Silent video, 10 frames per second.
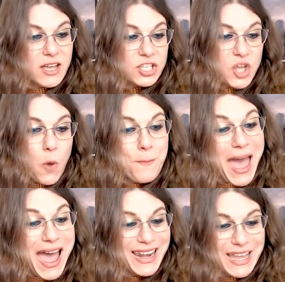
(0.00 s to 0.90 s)
So
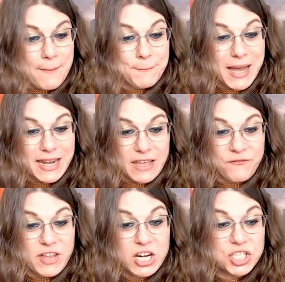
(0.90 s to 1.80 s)
Patty and Buddy
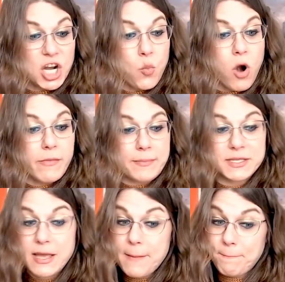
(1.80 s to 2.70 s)
finished their
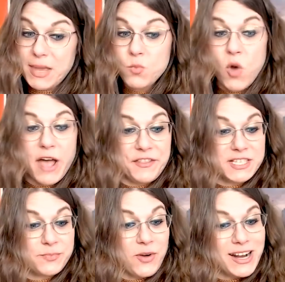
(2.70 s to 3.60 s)
warm-ups. Meanwhile, the
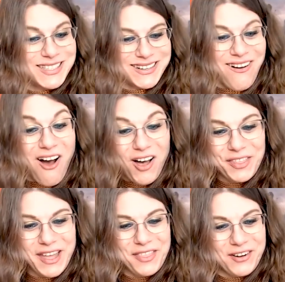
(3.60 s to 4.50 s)
Sprites and all
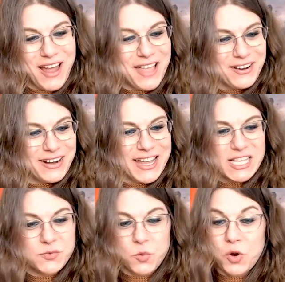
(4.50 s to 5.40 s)
the other color
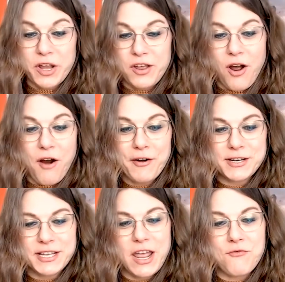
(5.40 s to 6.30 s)
kids were working hard
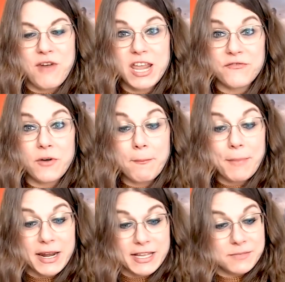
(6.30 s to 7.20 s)
to get ready for
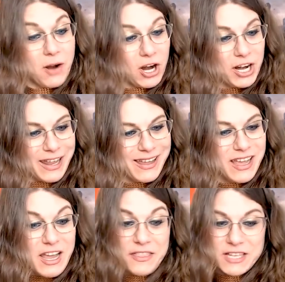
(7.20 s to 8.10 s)
Buddy's party.
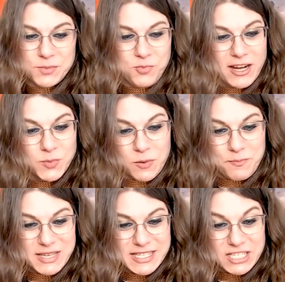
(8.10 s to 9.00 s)
The Sprites were
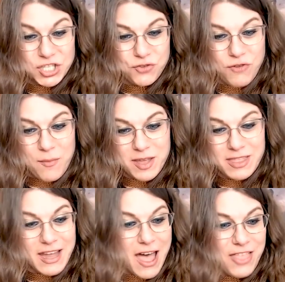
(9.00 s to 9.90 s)
busy scrubbing the
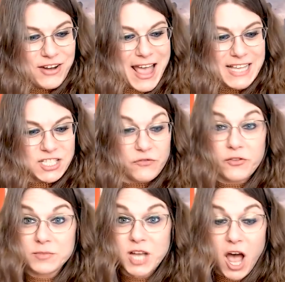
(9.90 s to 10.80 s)
color castle
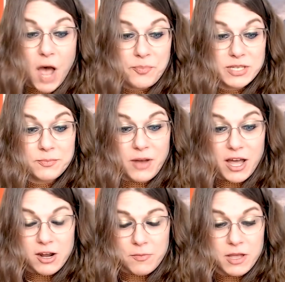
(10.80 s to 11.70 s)
from top to
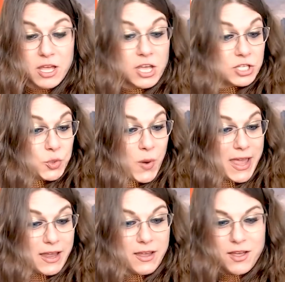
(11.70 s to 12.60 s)
bottom.
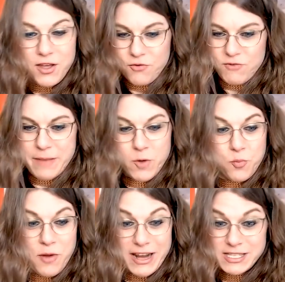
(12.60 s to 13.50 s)
Twink, Rainbow
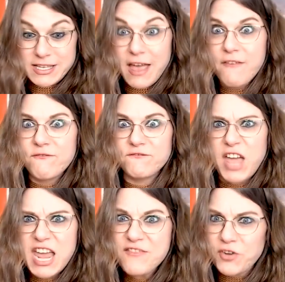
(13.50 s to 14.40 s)
Brite's
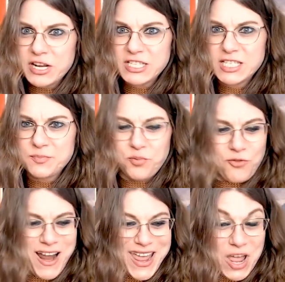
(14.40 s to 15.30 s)
favorite
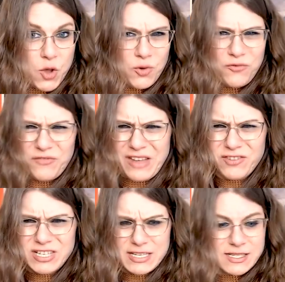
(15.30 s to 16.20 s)
Sprite, ooh,
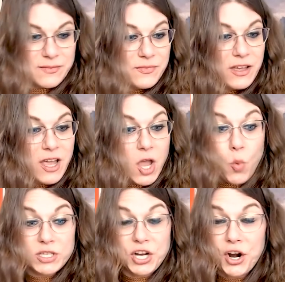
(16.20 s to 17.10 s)
favoritism,
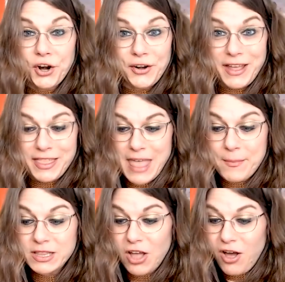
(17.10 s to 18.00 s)
was hurrying them
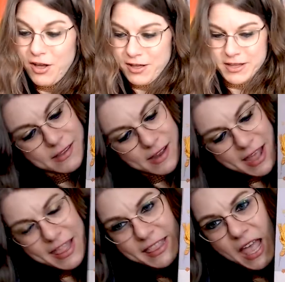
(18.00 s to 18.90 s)
along. I
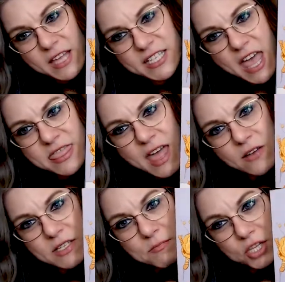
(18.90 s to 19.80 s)
like that.
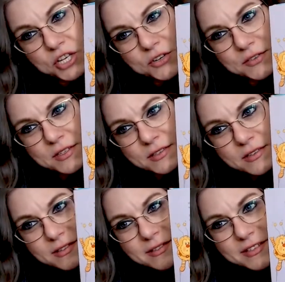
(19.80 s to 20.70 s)
10,000 balloons.
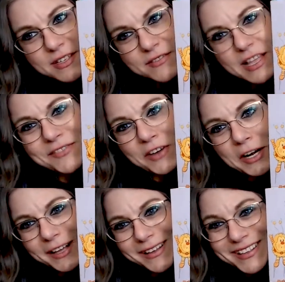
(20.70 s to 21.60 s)
That's funny.
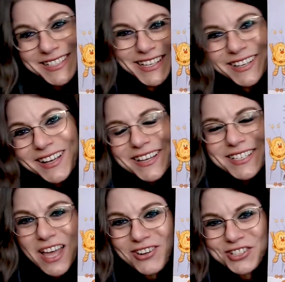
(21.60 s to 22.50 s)
There's a
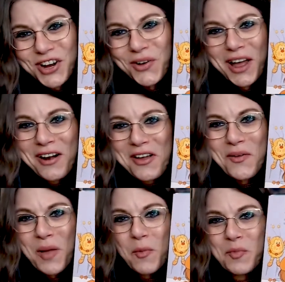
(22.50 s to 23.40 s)
subtle joke. I don't know.
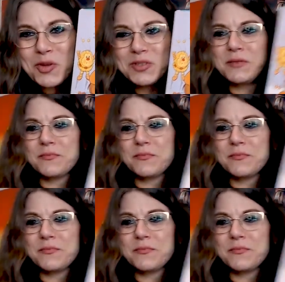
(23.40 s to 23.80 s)
I'm amused.